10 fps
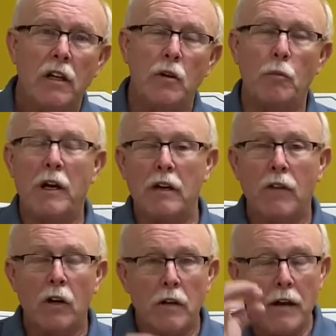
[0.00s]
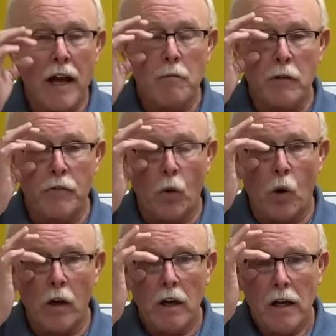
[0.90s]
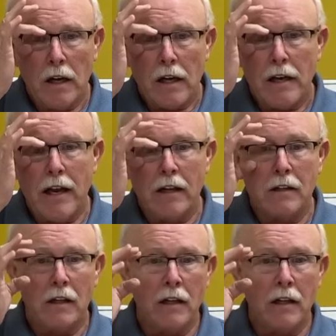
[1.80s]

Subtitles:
You may have heard that before. Now,